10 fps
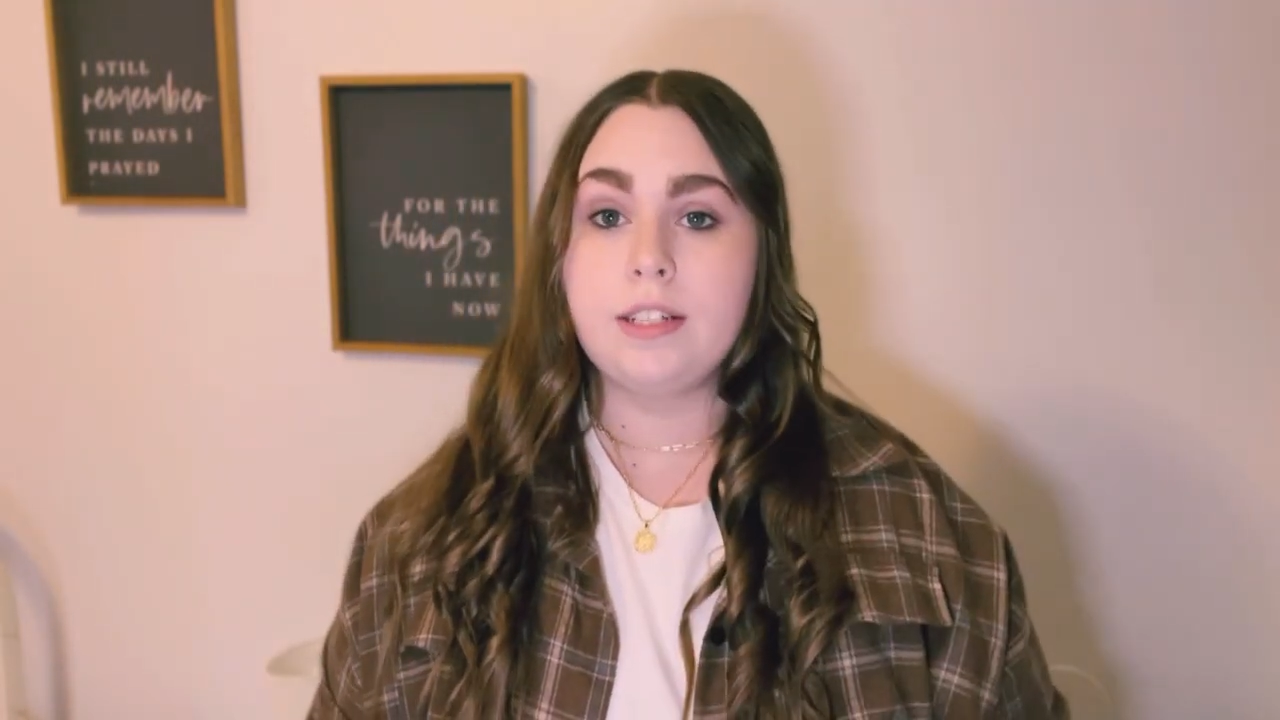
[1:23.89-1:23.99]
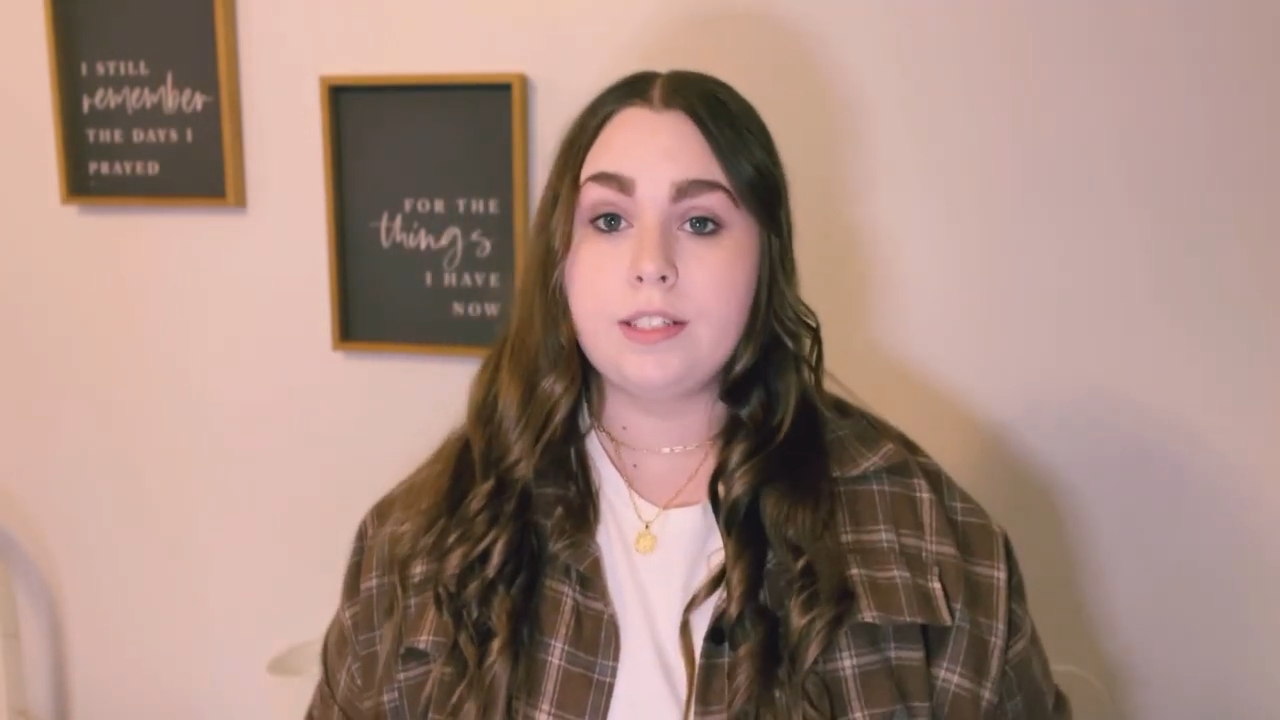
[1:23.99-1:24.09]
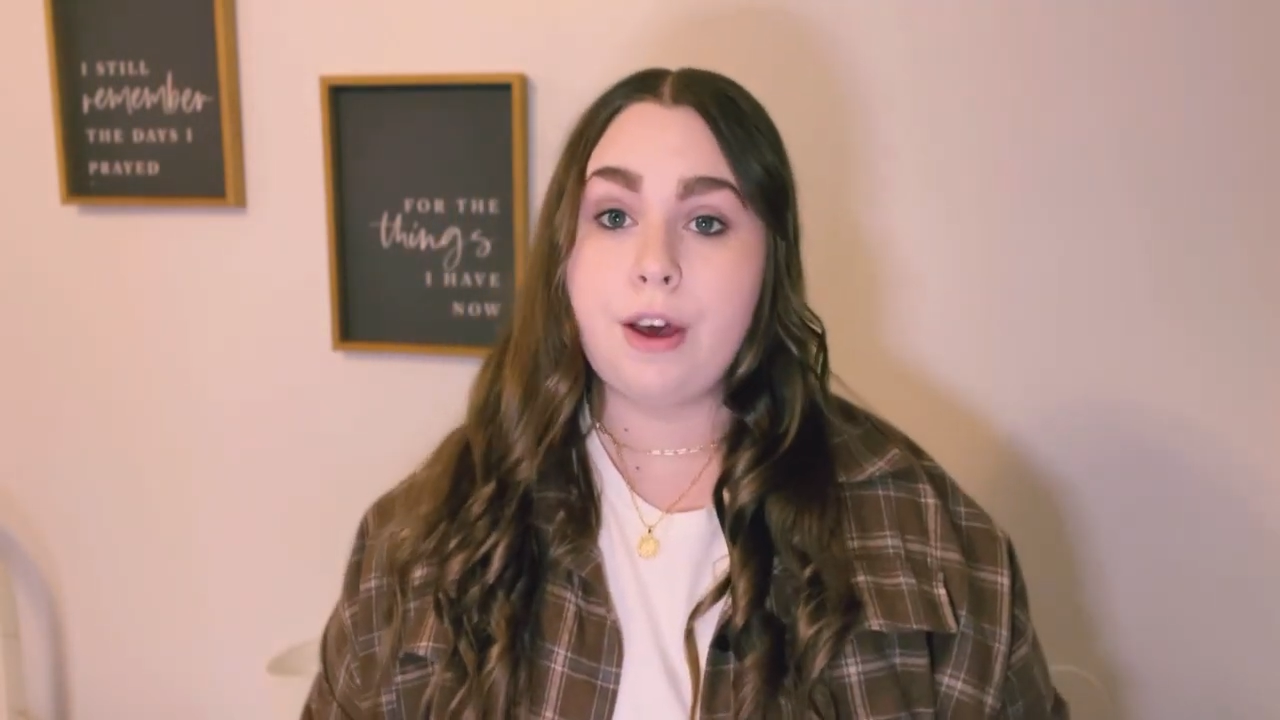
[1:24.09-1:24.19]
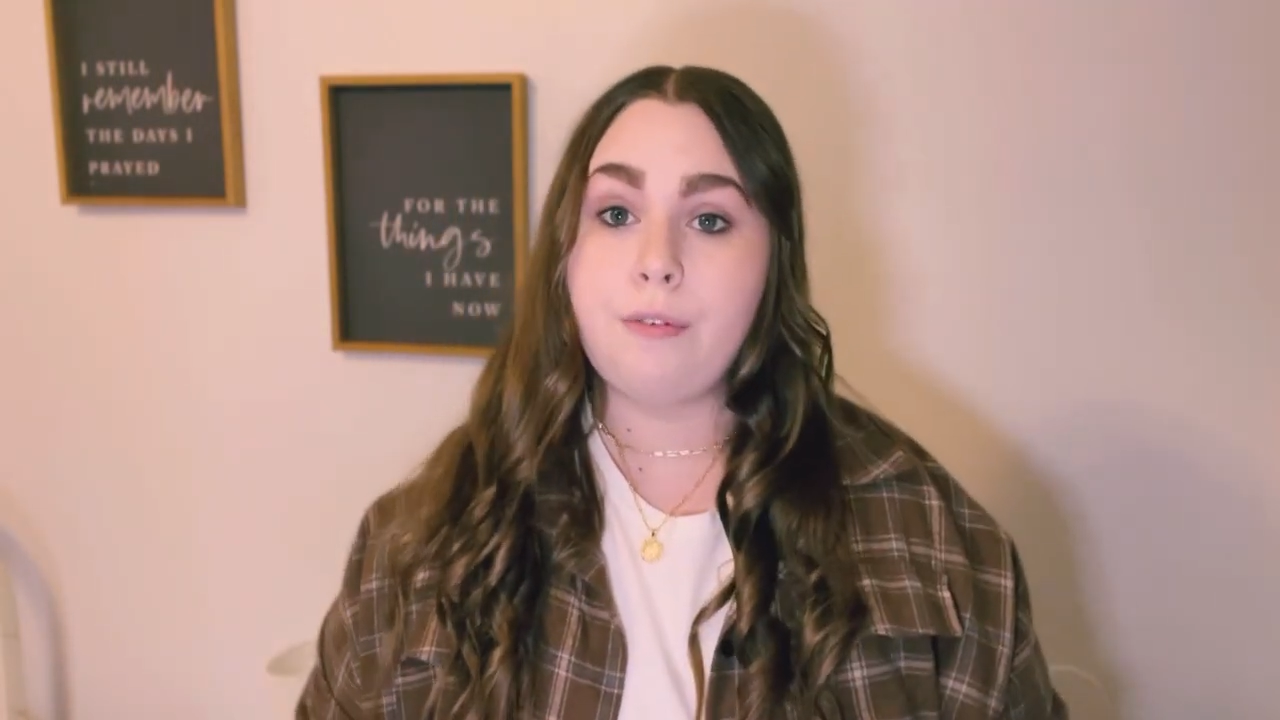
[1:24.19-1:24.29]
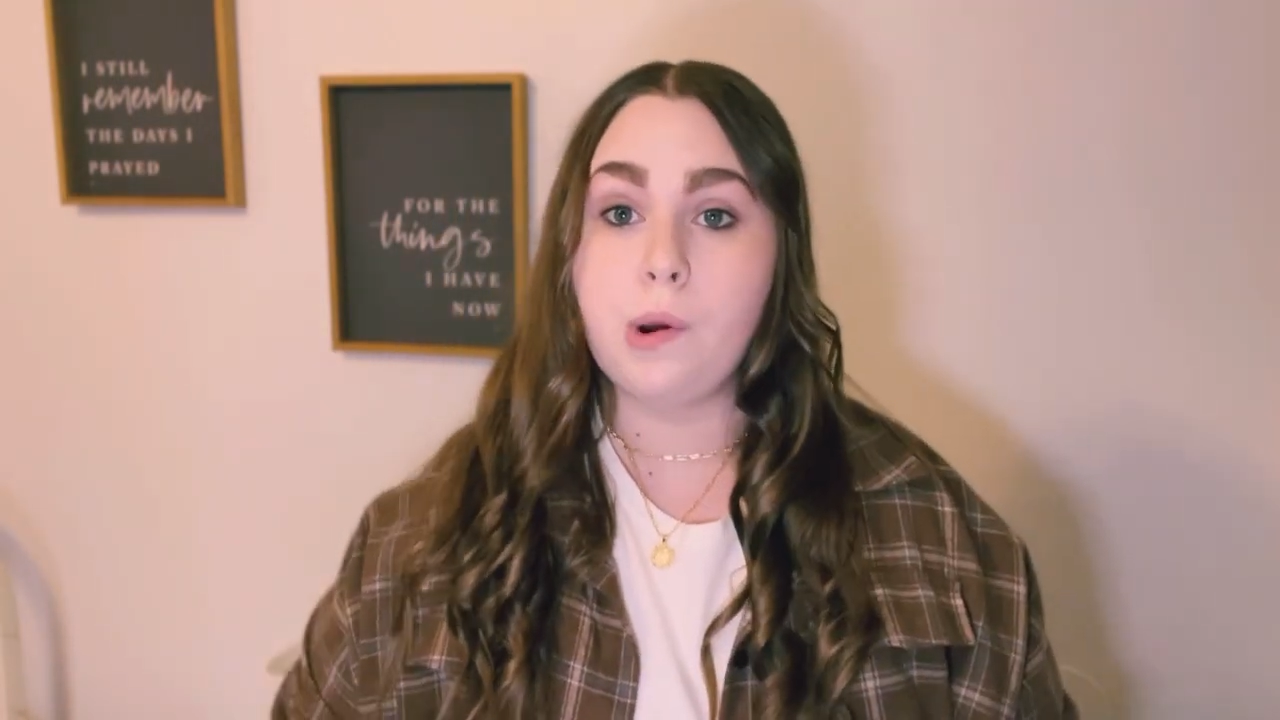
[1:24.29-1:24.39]
and
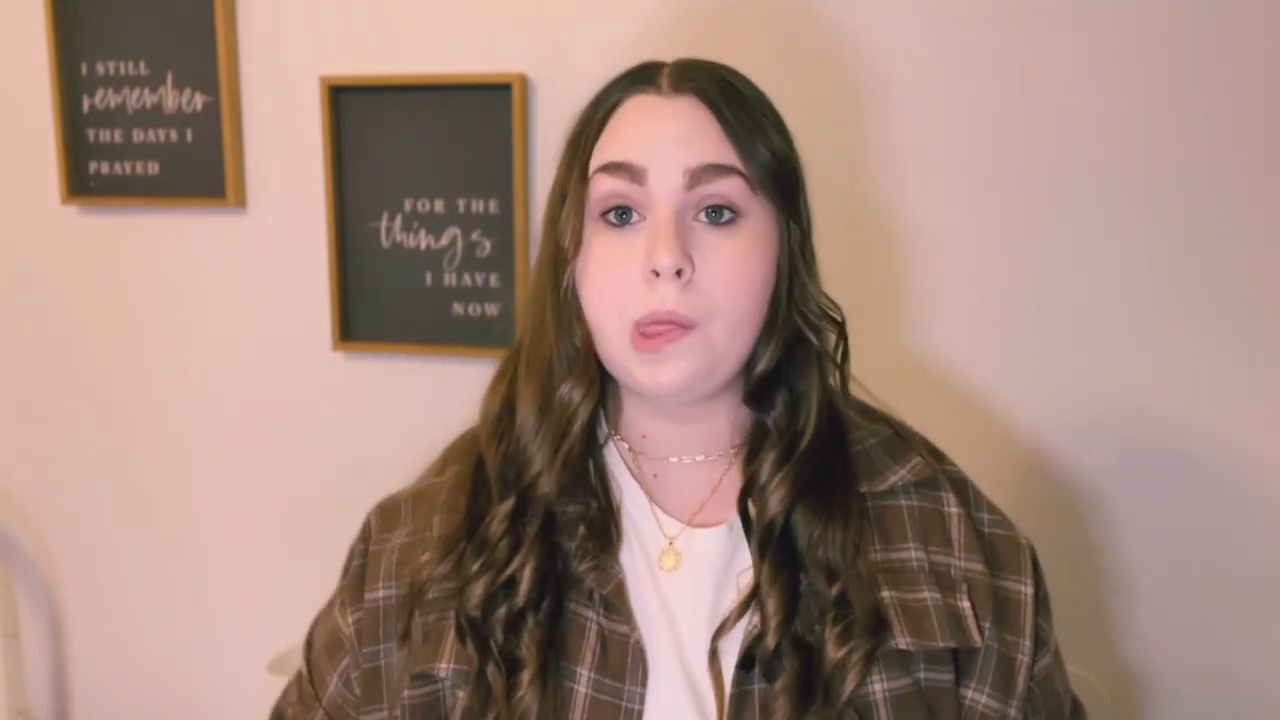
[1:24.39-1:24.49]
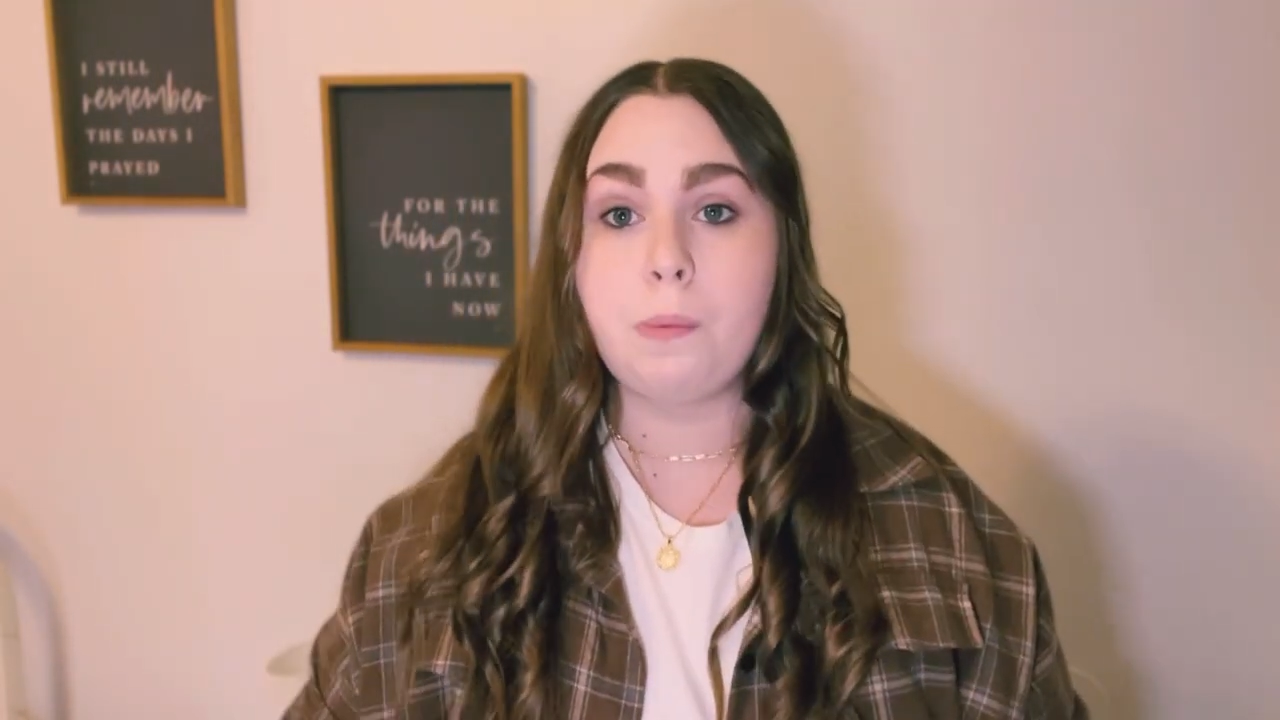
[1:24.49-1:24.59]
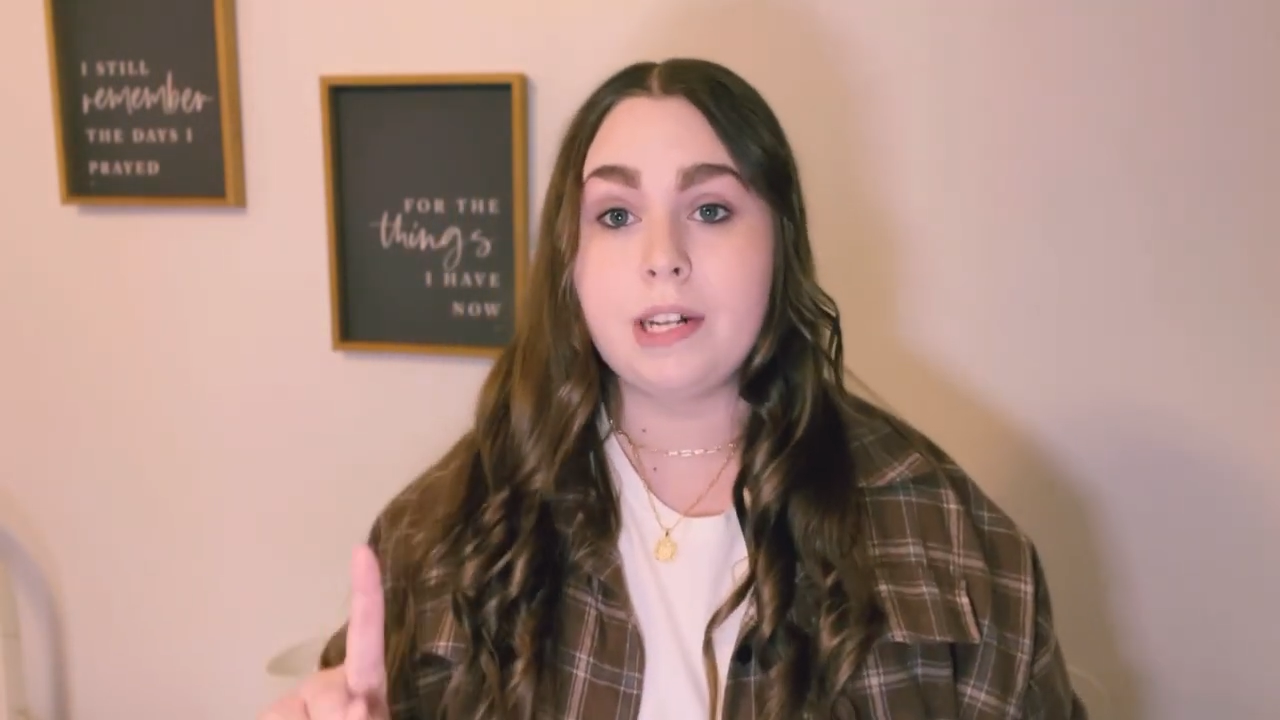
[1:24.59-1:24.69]
so forth.